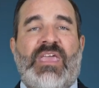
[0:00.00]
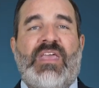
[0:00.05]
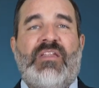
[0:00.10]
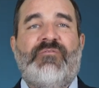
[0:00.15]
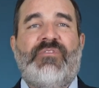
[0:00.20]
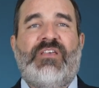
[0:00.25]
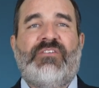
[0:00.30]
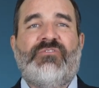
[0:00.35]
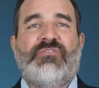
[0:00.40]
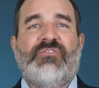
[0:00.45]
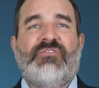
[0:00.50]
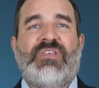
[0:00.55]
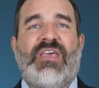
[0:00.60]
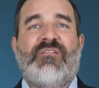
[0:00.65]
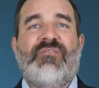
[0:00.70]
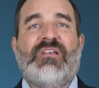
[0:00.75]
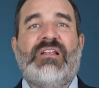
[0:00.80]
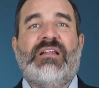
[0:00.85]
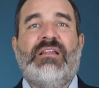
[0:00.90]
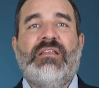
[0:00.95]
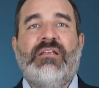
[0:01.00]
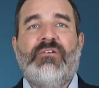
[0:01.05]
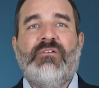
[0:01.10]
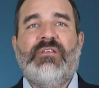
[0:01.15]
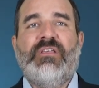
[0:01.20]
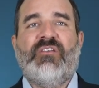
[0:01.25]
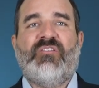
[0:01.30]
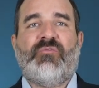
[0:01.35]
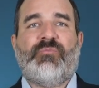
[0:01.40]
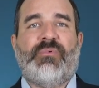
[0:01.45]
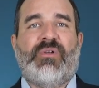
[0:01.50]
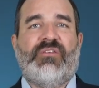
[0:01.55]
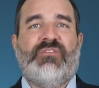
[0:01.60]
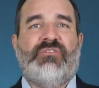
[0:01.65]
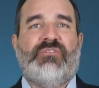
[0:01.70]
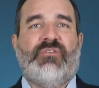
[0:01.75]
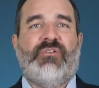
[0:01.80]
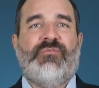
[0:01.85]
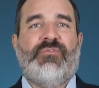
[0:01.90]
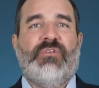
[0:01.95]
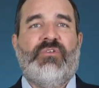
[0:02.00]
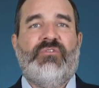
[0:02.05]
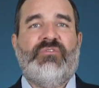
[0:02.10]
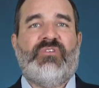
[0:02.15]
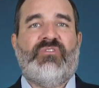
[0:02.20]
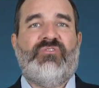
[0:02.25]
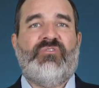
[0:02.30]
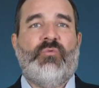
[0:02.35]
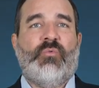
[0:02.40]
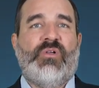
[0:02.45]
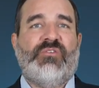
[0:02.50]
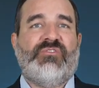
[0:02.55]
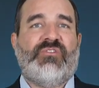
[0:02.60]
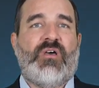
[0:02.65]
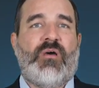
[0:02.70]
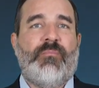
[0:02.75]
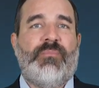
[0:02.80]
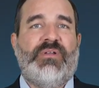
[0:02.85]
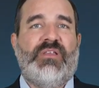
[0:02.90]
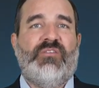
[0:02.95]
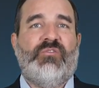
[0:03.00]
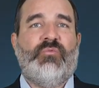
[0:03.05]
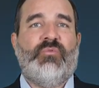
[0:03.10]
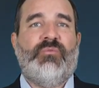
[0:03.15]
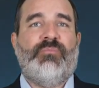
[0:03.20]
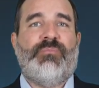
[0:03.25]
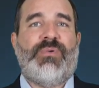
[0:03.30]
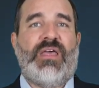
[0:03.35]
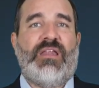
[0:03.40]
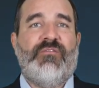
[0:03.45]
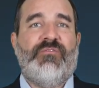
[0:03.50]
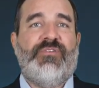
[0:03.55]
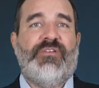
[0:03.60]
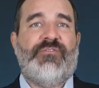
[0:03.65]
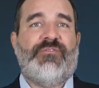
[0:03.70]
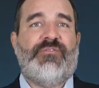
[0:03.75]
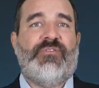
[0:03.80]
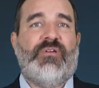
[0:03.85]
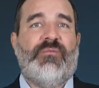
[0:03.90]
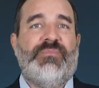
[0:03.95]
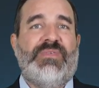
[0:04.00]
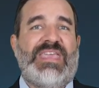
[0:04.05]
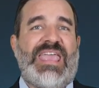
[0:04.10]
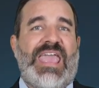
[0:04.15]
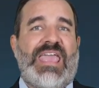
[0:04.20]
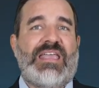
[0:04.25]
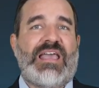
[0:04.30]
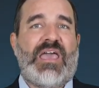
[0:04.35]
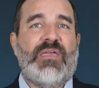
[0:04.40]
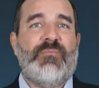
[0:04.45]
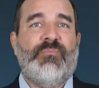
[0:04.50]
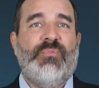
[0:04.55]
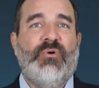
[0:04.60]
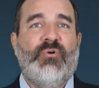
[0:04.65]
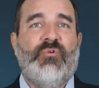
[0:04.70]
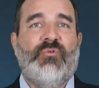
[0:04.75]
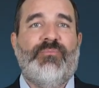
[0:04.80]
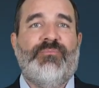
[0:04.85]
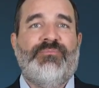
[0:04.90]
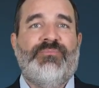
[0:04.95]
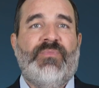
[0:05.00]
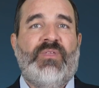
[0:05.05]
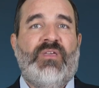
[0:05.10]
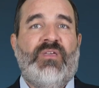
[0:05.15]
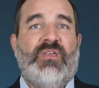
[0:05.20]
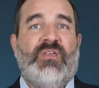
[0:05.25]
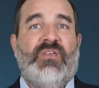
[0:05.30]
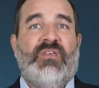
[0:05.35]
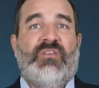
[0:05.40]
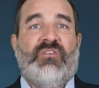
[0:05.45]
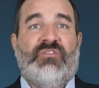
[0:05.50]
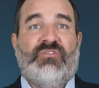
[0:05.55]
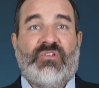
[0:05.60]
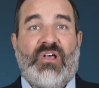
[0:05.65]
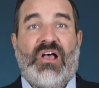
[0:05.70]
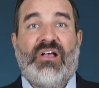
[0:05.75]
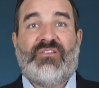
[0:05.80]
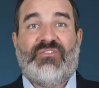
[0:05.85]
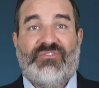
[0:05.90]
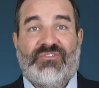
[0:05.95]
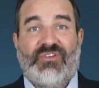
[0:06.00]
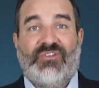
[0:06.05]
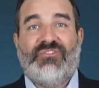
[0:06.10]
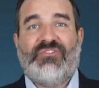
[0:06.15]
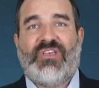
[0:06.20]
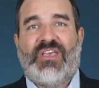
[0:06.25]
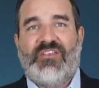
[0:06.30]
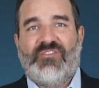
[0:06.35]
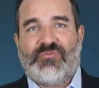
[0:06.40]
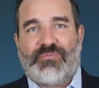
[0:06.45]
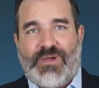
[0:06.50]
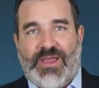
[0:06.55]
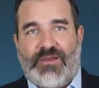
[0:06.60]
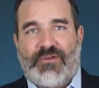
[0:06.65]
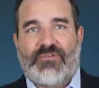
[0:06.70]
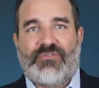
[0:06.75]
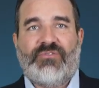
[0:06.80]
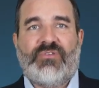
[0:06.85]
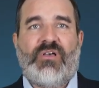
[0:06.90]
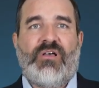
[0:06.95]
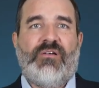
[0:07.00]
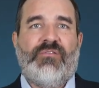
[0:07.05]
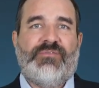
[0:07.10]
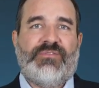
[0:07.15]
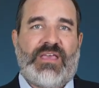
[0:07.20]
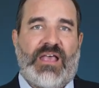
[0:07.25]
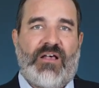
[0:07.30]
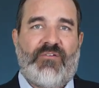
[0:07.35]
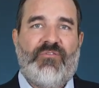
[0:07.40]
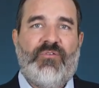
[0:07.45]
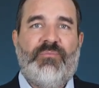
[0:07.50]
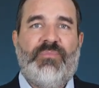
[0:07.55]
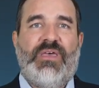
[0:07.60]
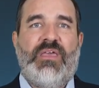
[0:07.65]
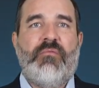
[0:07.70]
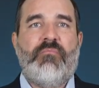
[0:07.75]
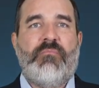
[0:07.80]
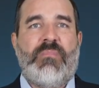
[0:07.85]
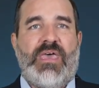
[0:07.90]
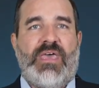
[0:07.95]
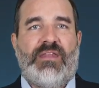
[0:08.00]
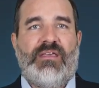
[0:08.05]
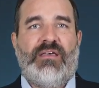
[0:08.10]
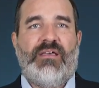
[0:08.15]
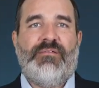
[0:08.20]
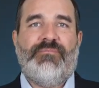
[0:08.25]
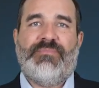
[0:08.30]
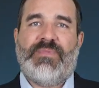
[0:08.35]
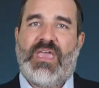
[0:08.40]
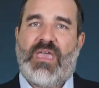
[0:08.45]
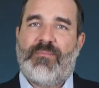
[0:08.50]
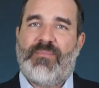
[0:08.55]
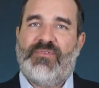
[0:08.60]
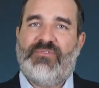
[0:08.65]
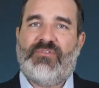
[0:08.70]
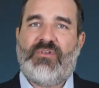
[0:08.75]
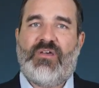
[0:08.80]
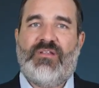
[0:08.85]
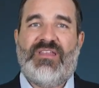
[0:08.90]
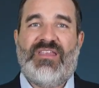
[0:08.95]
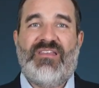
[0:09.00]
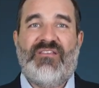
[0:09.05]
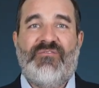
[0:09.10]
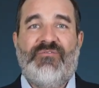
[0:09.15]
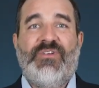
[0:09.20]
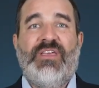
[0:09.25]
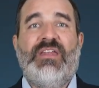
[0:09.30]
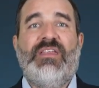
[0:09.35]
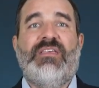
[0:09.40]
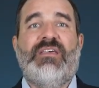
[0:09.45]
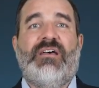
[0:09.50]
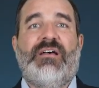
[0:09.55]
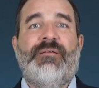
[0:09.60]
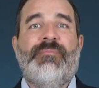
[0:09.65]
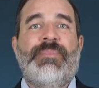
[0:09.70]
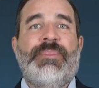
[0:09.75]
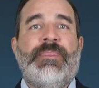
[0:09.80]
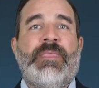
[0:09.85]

Investors have clearly expressed their views as to which companies would benefit from the AI boom. Stocks such as Microsoft, Alphabet, Meta, Amazon, and NVDA